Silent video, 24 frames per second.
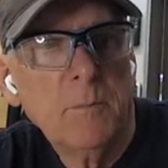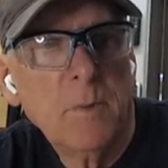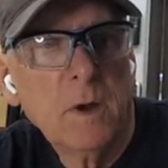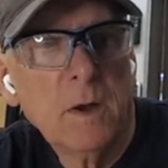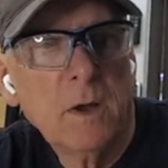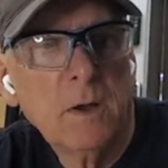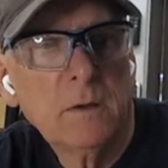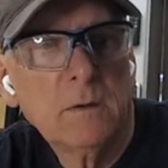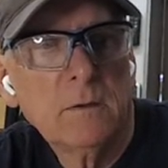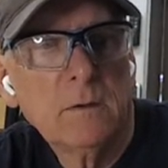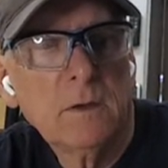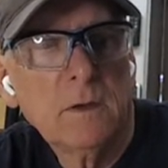
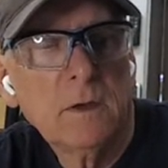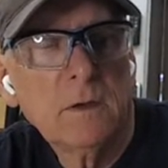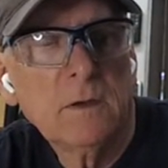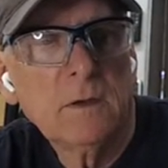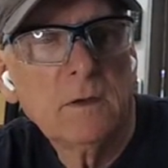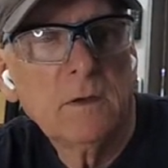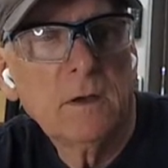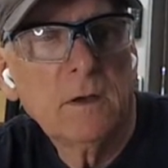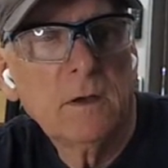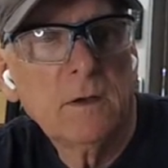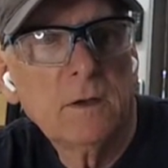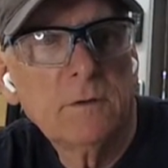But
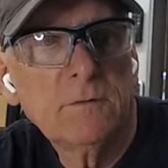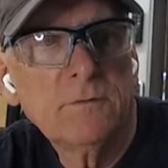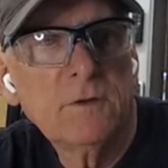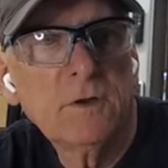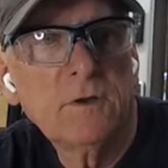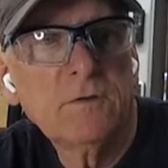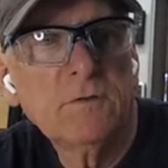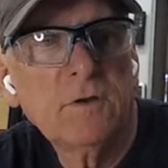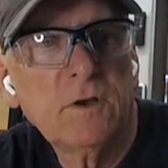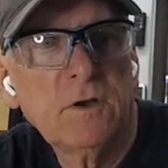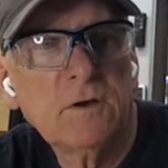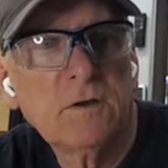you know,
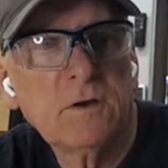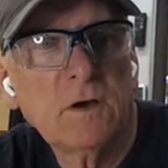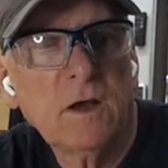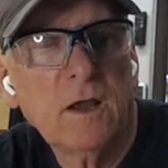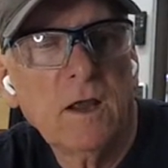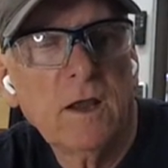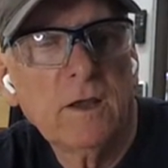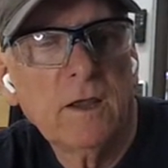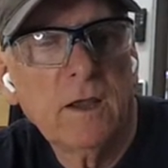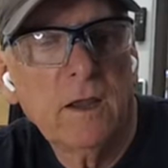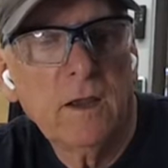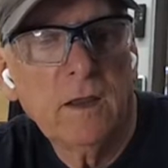CNCs are
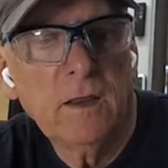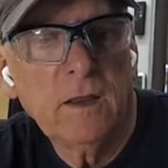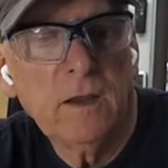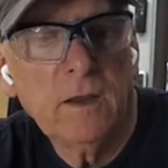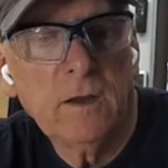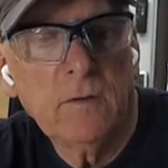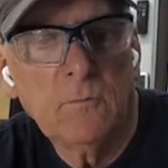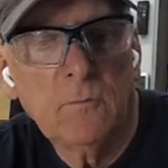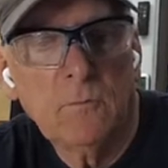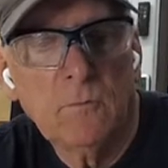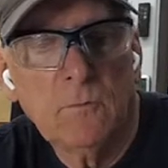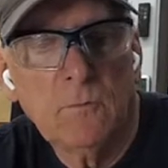like
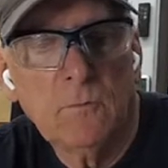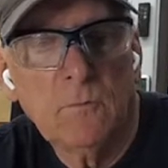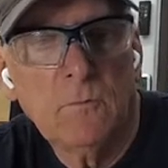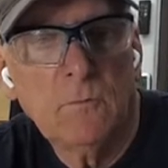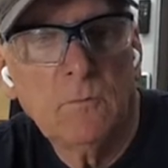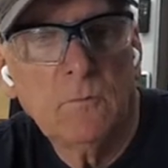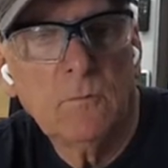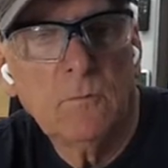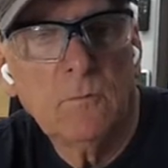anything.